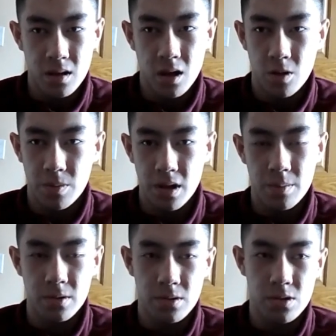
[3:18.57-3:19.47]
I'll be
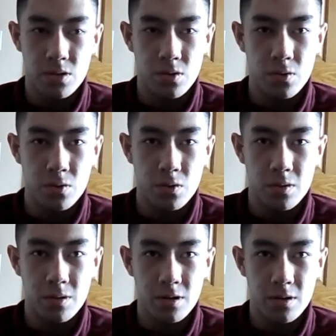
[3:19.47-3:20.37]
able to
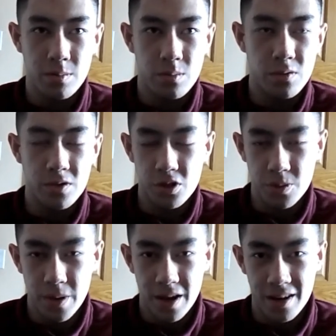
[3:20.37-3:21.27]
move to
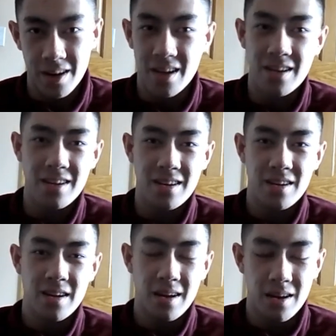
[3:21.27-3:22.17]
Japan
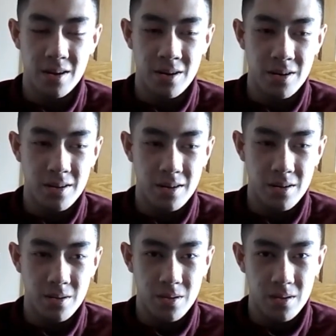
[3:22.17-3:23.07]

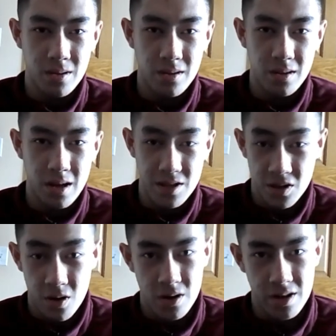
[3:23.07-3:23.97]
and as an
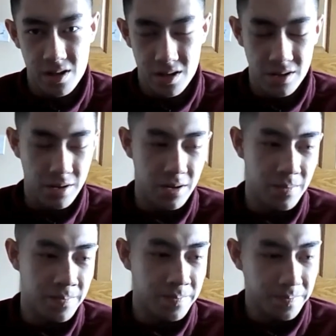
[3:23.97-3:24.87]
artist.
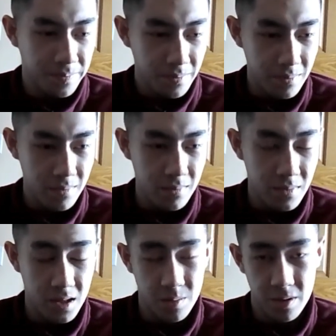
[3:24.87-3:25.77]

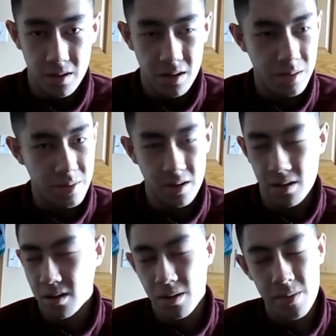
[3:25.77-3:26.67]
That'd be that'd be
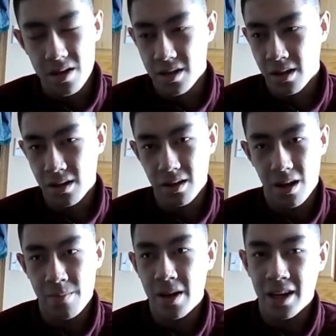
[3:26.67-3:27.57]
amazing.
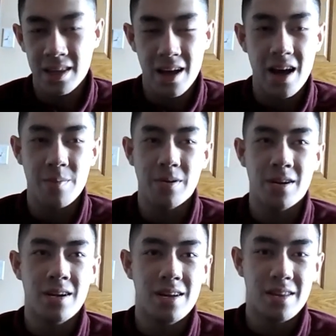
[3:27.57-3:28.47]
I'm making that happen.
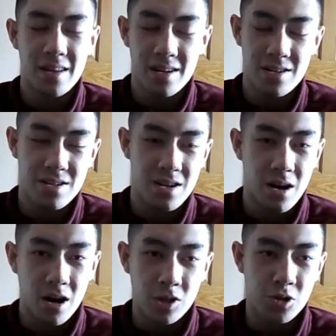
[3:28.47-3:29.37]
That is
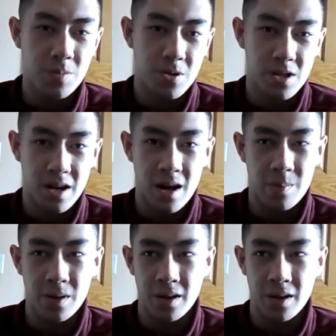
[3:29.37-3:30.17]
100% happening.